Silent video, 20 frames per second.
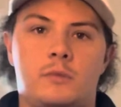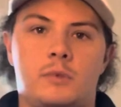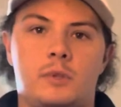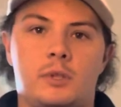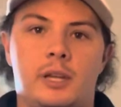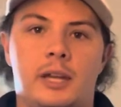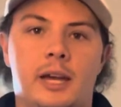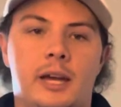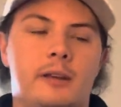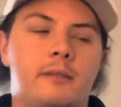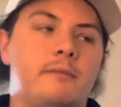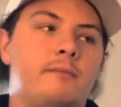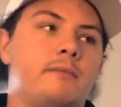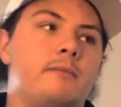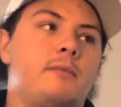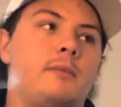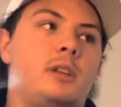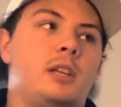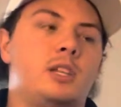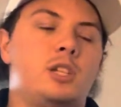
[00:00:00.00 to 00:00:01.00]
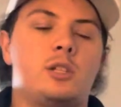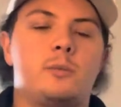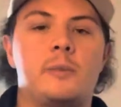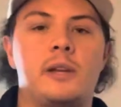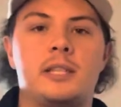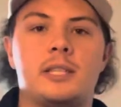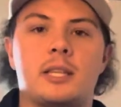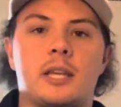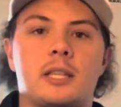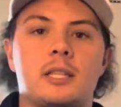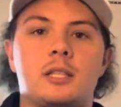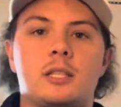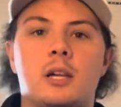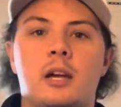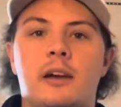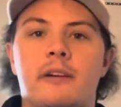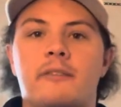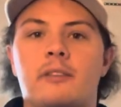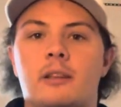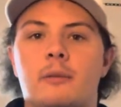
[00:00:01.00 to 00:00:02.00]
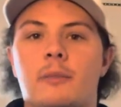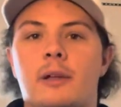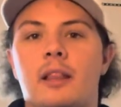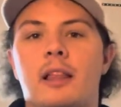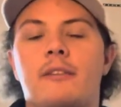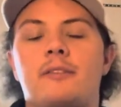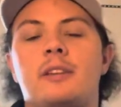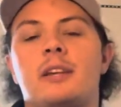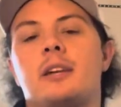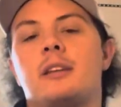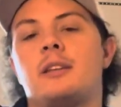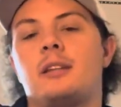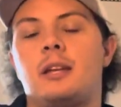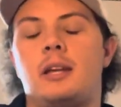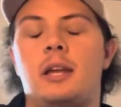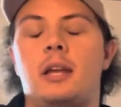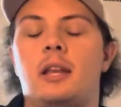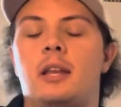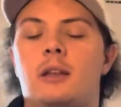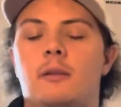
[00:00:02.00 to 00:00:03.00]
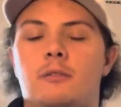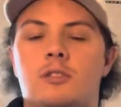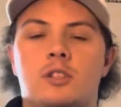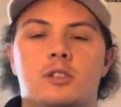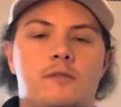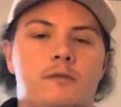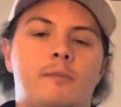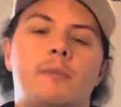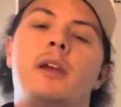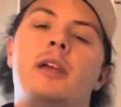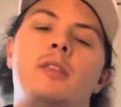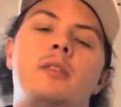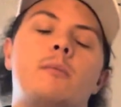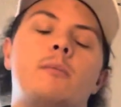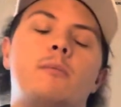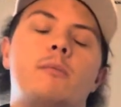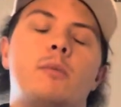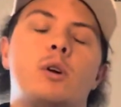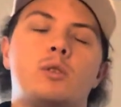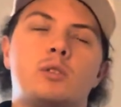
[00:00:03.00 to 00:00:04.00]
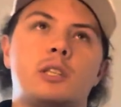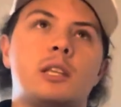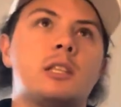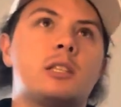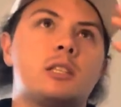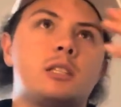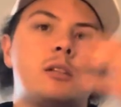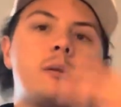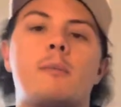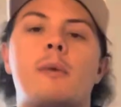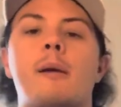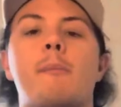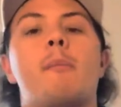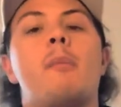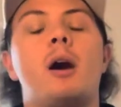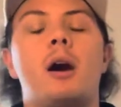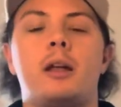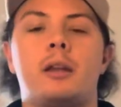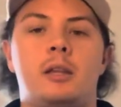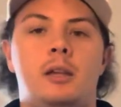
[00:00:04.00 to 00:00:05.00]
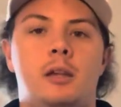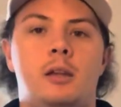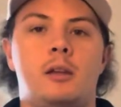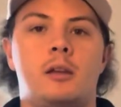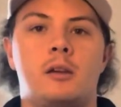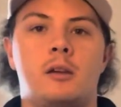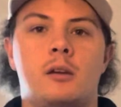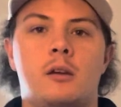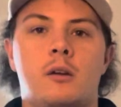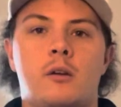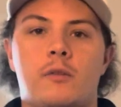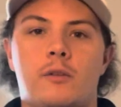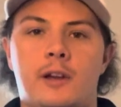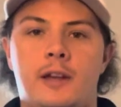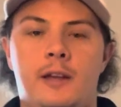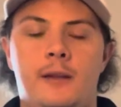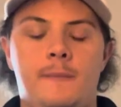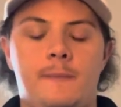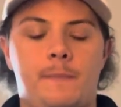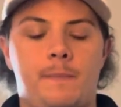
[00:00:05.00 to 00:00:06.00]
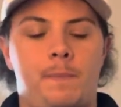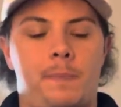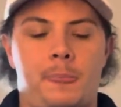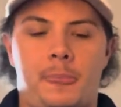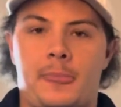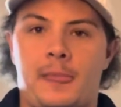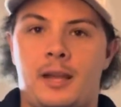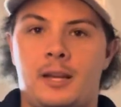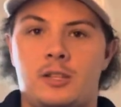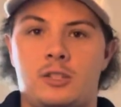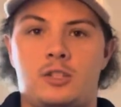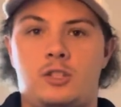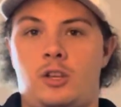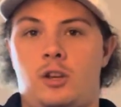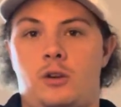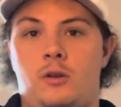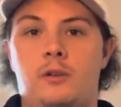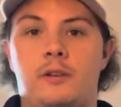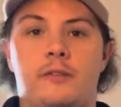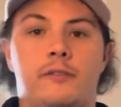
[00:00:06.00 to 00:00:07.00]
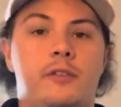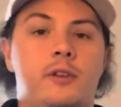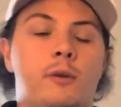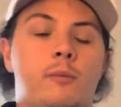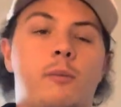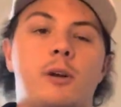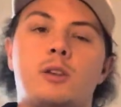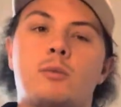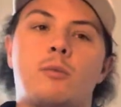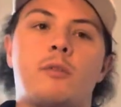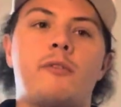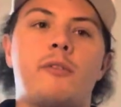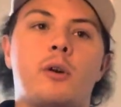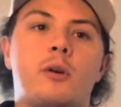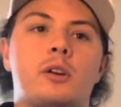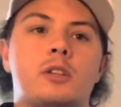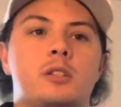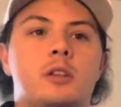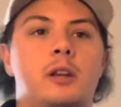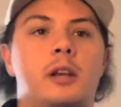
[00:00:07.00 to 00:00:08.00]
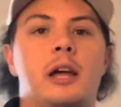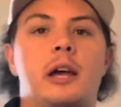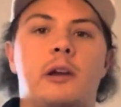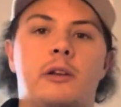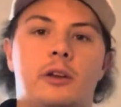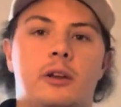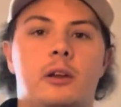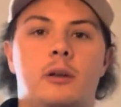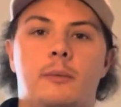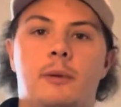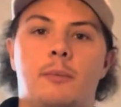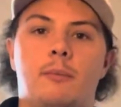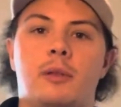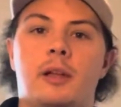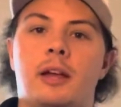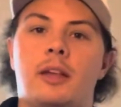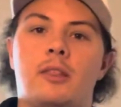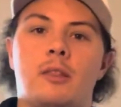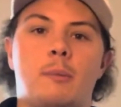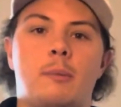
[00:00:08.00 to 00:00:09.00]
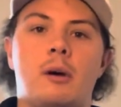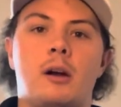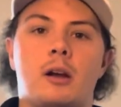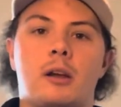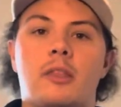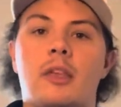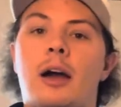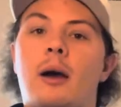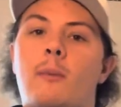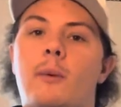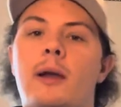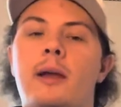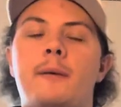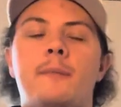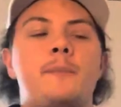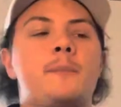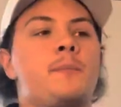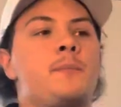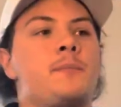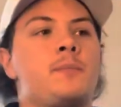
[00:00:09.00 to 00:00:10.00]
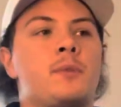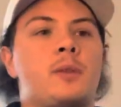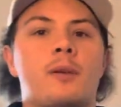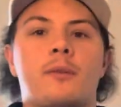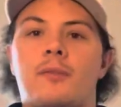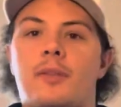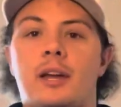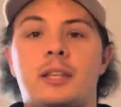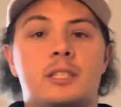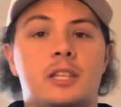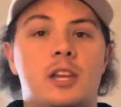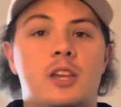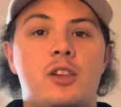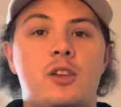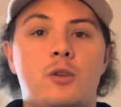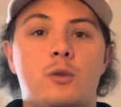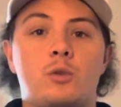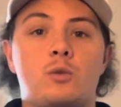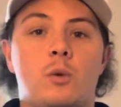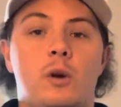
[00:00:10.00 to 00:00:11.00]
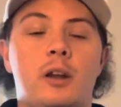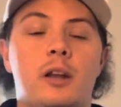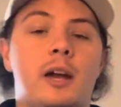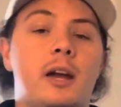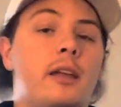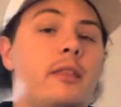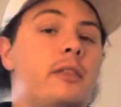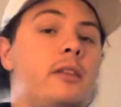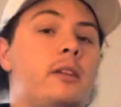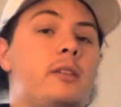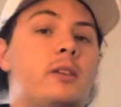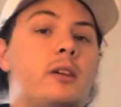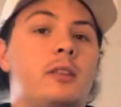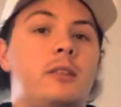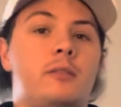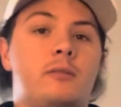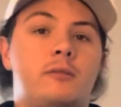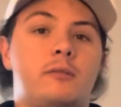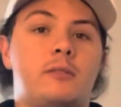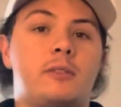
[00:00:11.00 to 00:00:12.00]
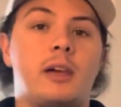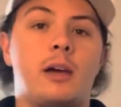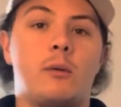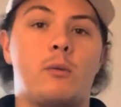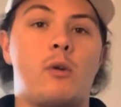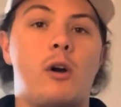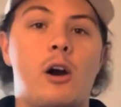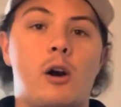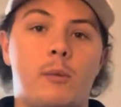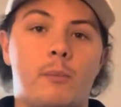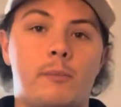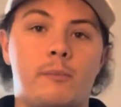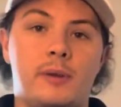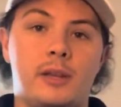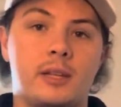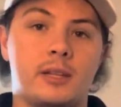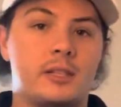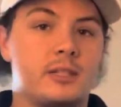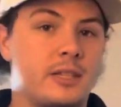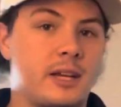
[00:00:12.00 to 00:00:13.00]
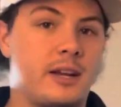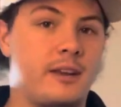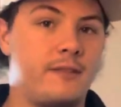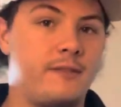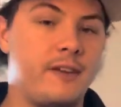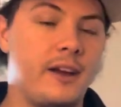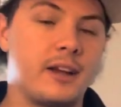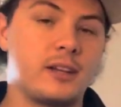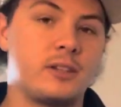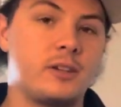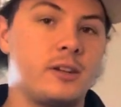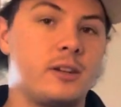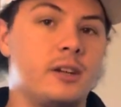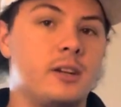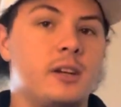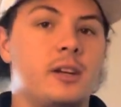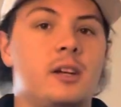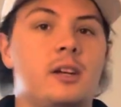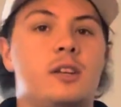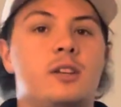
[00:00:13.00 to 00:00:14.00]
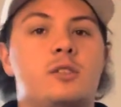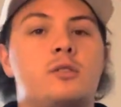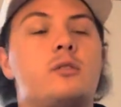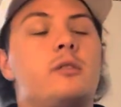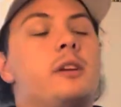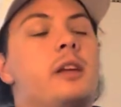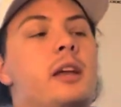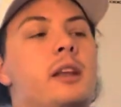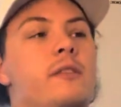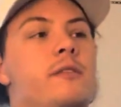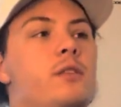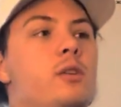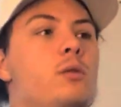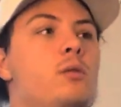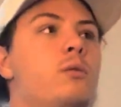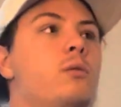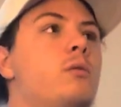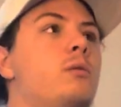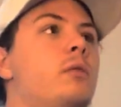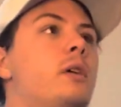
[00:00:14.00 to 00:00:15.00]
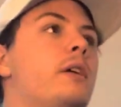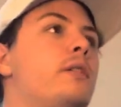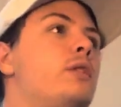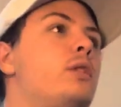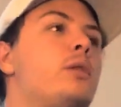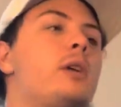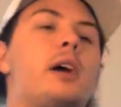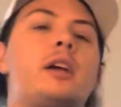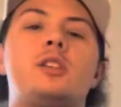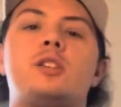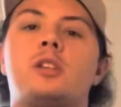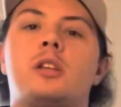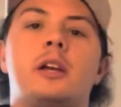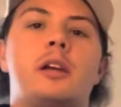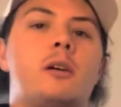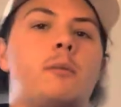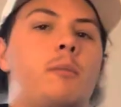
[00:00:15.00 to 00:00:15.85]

Again, it just made sense to have it in my left hand, and it just made the most sense to my body, right? So if you're much more focused on how you're going to be playing the puck that way, that's a huge one. I think that will help be a deciding factor. So again, if you catch like a